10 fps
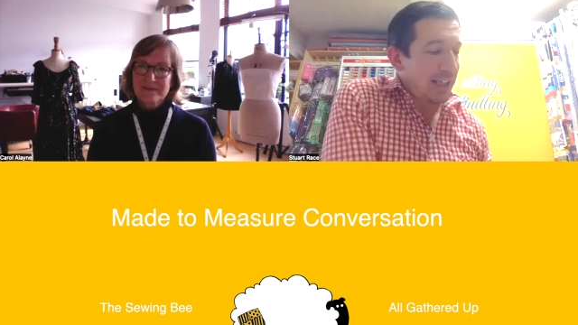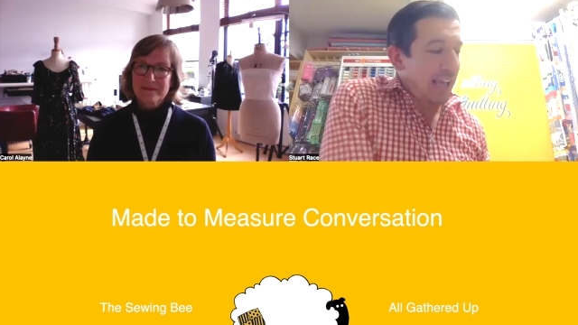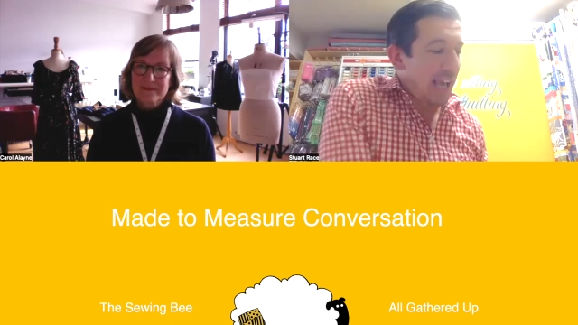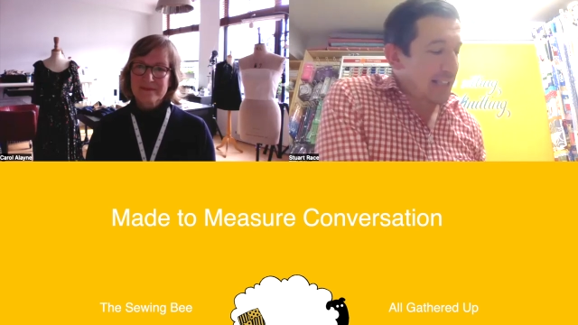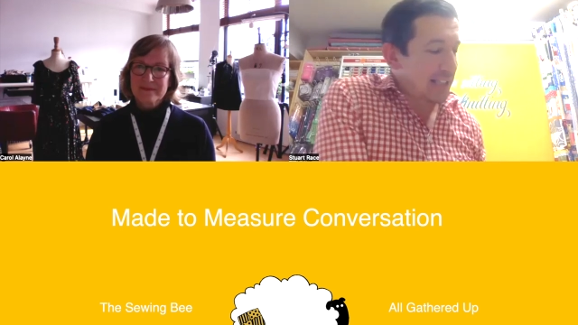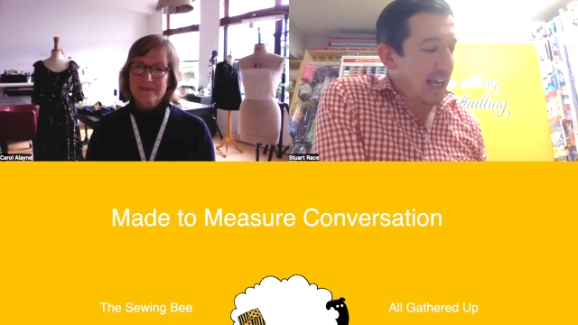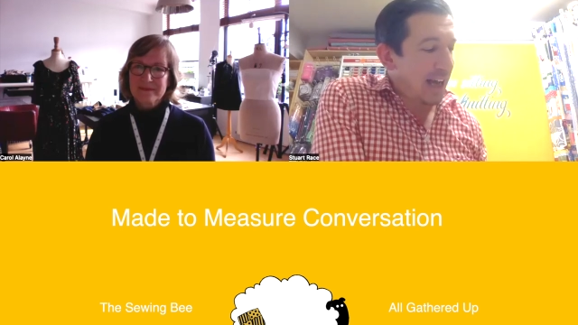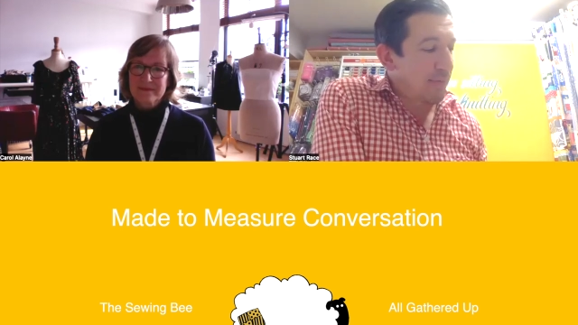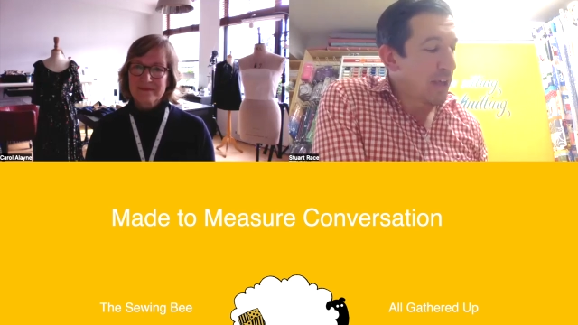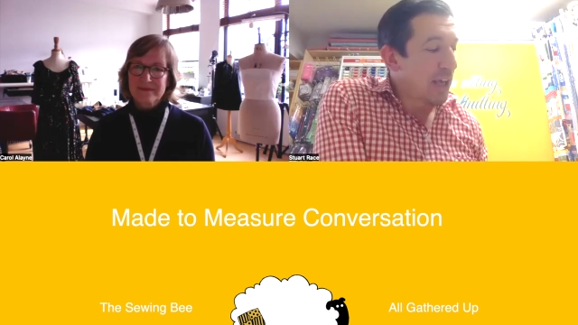Speaker 1: yes.
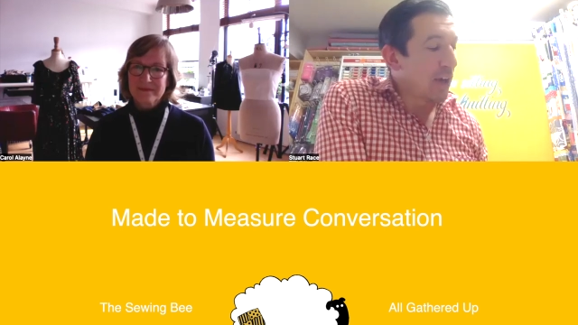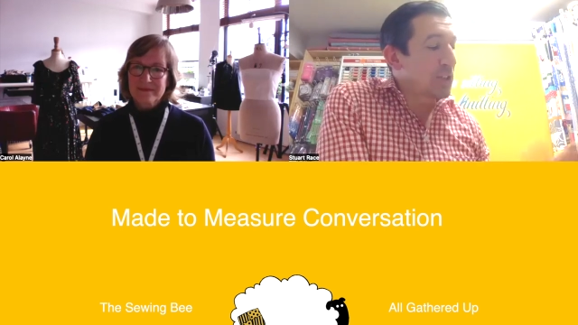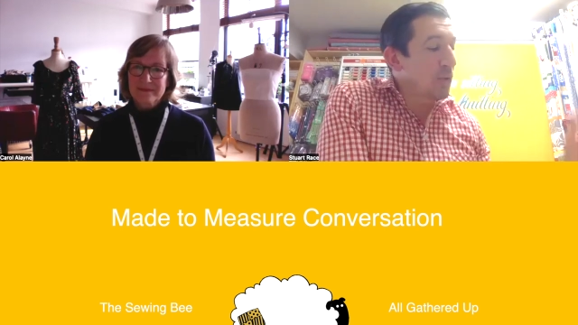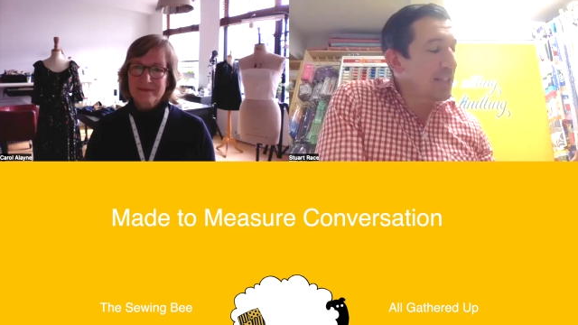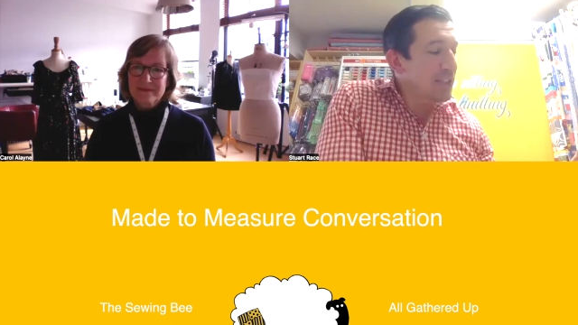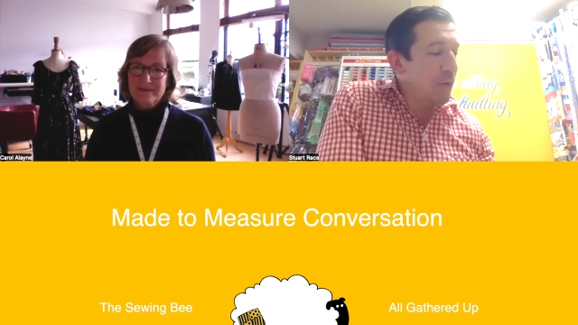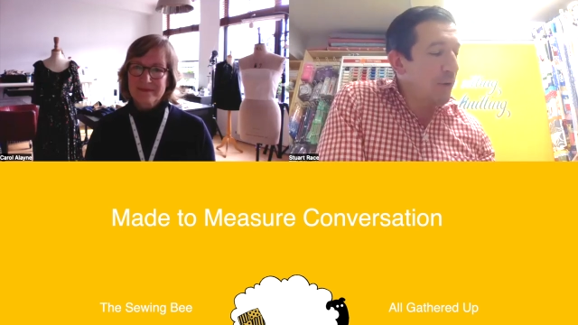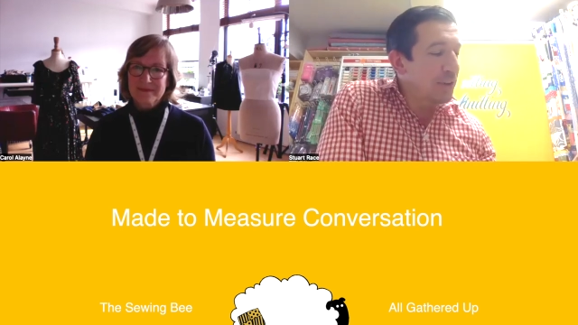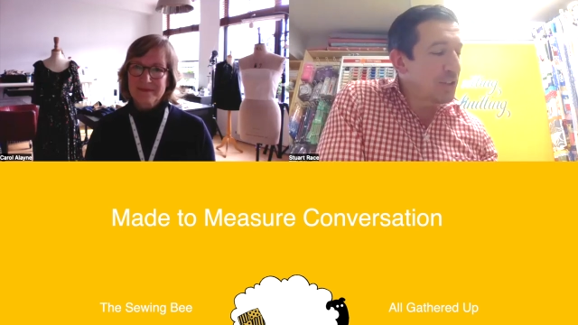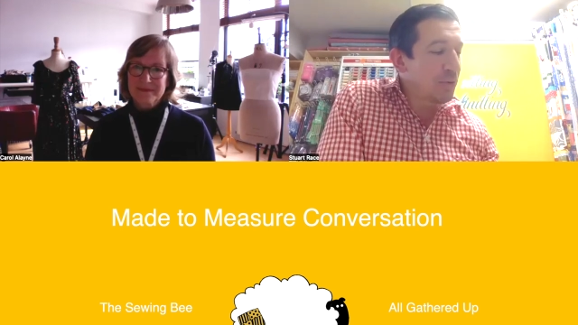Um, so let's
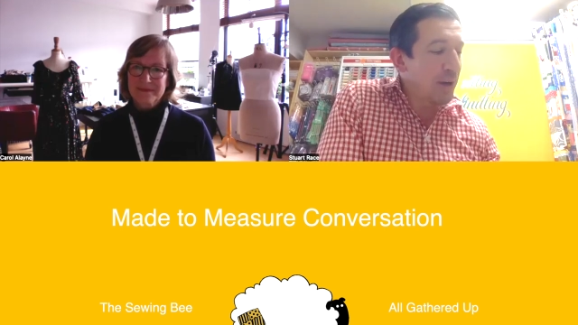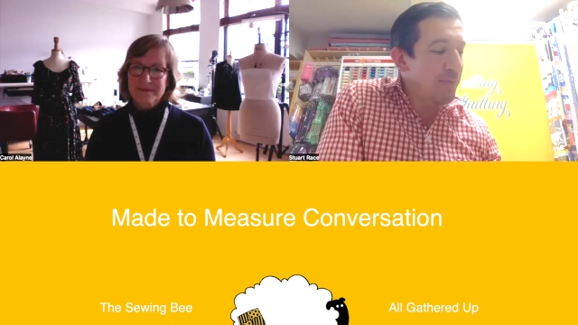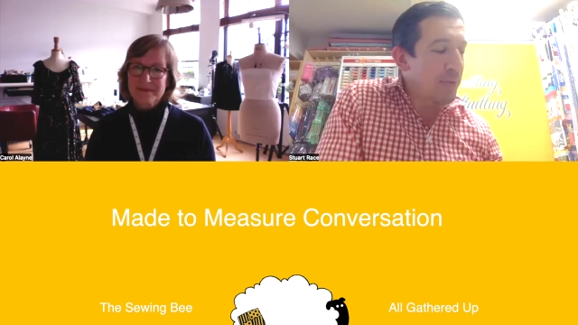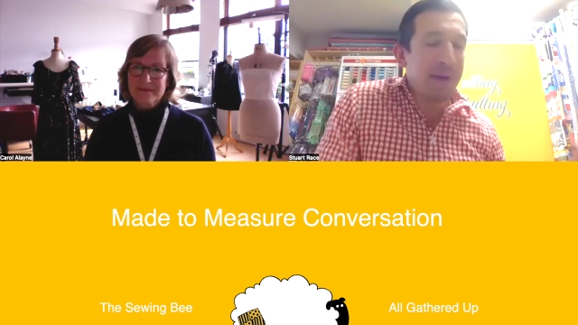go on to um,